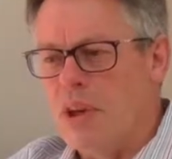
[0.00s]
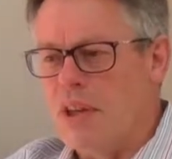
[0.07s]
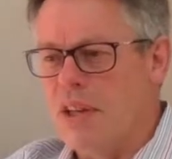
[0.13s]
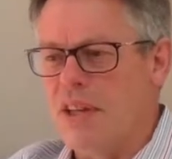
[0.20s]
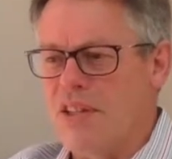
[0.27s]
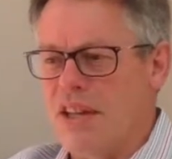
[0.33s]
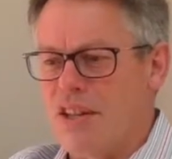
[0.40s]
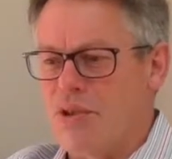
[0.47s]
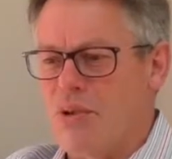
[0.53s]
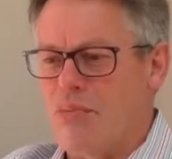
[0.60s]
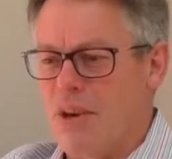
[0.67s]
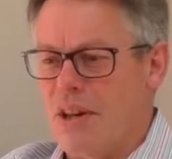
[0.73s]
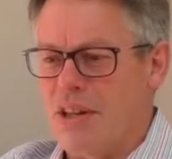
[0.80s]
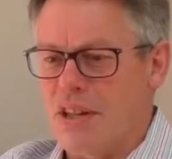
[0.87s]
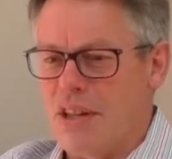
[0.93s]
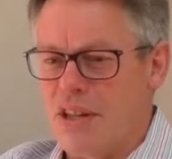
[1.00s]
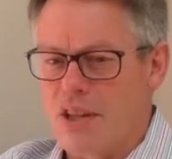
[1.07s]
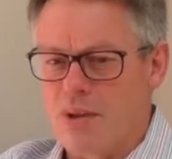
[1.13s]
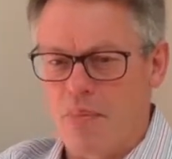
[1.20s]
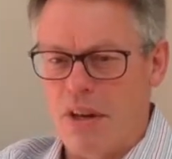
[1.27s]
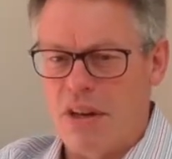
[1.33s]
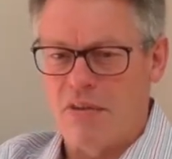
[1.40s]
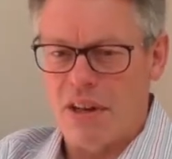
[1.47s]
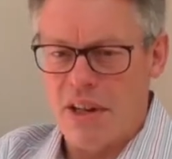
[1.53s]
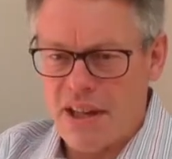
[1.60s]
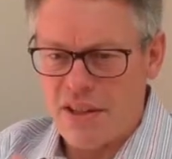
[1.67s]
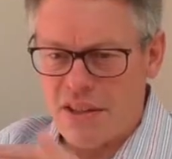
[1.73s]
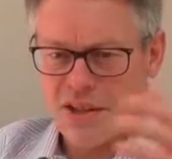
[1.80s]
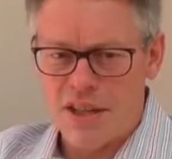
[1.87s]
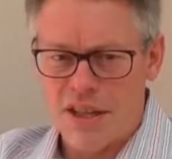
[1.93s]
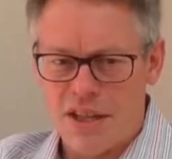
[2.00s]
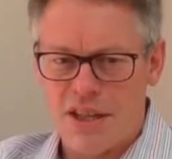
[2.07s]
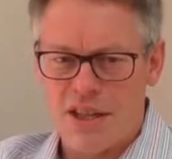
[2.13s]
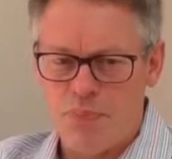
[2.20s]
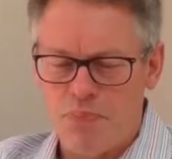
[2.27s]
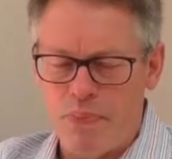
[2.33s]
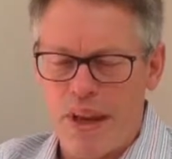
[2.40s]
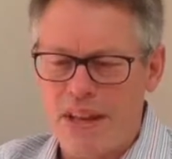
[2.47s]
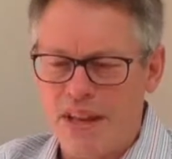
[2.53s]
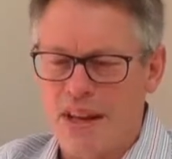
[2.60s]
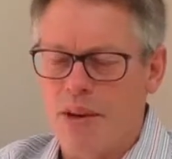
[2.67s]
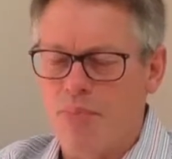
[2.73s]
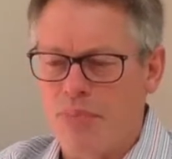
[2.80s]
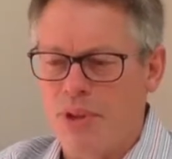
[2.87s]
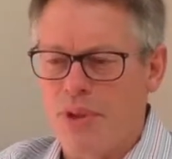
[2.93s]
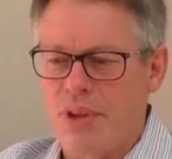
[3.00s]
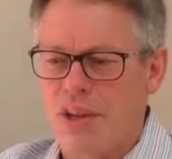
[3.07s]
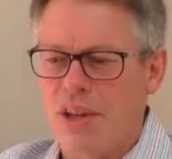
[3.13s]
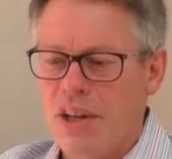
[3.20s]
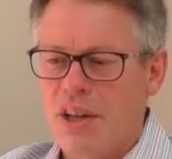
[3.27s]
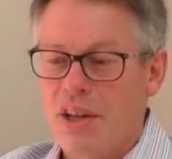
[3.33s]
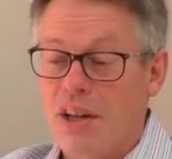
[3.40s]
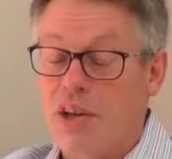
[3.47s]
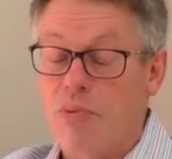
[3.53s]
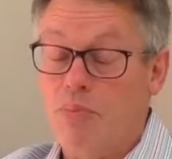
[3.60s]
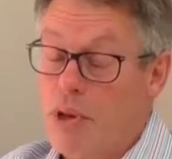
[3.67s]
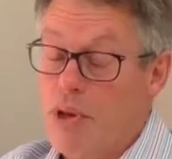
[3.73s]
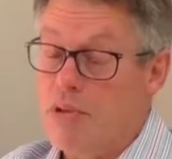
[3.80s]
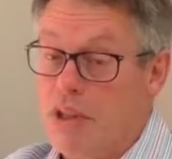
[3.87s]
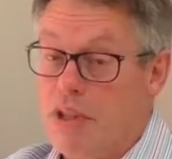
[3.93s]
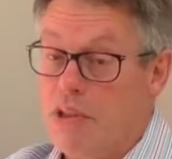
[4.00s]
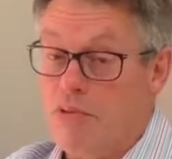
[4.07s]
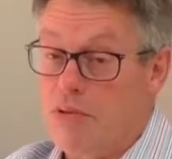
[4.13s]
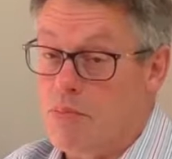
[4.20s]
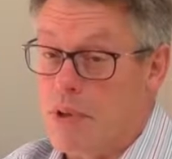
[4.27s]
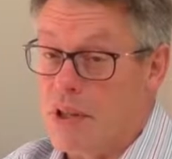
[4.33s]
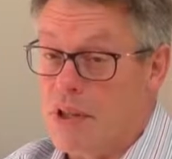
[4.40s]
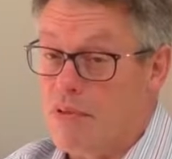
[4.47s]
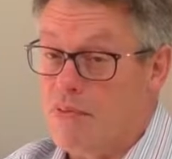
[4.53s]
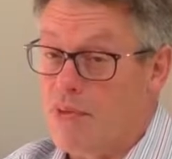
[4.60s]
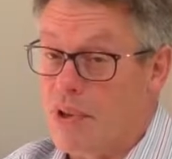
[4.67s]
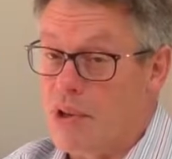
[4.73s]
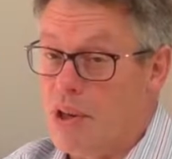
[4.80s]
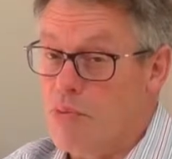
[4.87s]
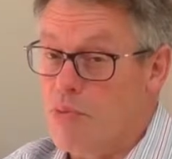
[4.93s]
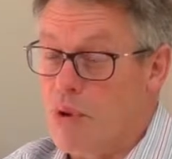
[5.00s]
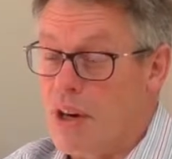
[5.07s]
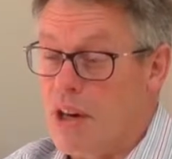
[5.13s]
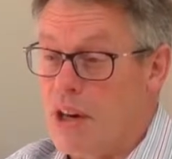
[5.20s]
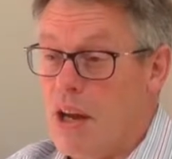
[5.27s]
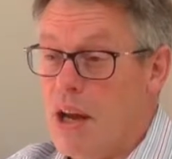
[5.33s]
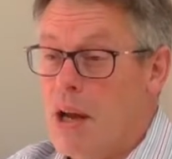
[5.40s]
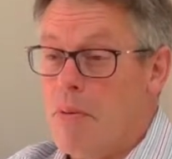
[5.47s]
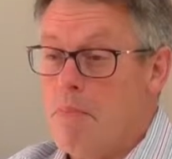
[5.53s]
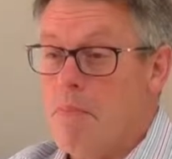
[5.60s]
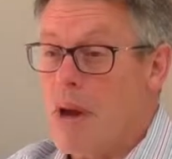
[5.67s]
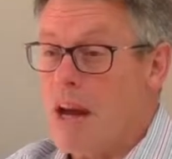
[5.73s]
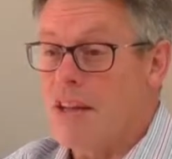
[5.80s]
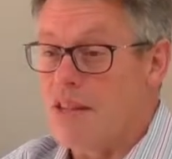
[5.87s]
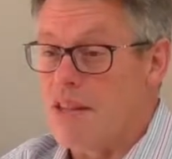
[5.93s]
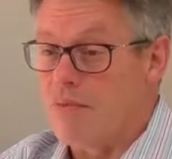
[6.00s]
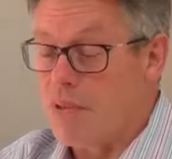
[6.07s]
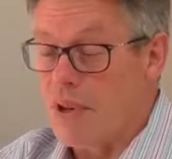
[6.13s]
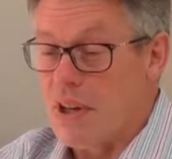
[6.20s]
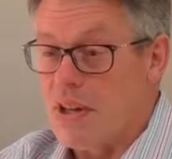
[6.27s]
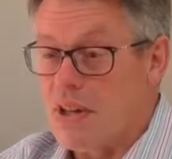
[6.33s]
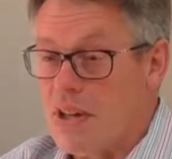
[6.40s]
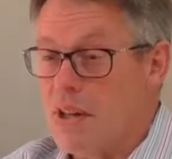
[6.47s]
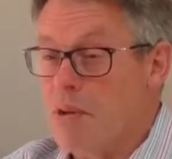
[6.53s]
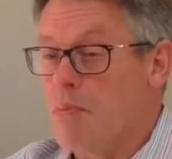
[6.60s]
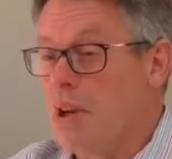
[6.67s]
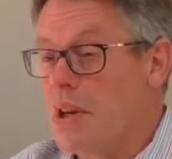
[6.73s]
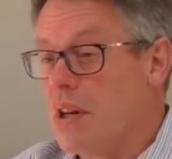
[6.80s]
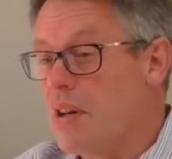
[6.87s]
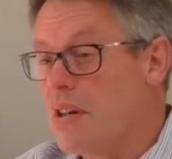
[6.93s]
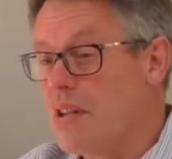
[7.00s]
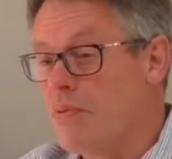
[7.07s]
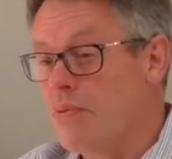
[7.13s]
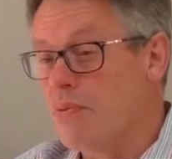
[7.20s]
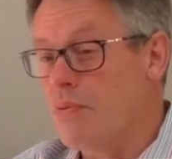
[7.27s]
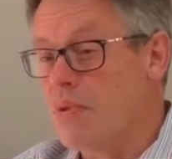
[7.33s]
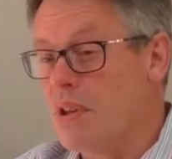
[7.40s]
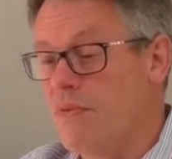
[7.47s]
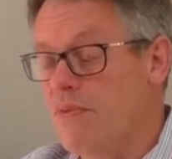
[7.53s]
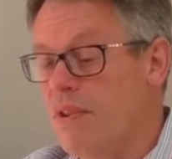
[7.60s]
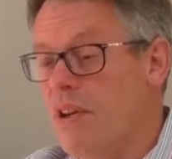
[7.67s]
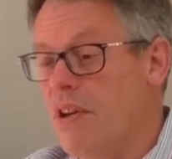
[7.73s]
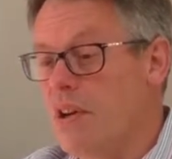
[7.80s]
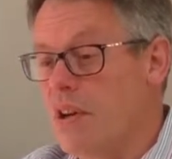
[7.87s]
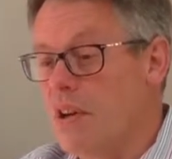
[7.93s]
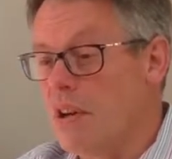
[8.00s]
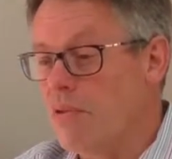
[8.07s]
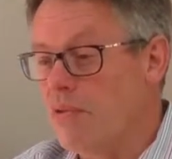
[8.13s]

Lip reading: And these things operated at the speed of light, so they sped up the computing that was being done for code breaking massively, so that by 1945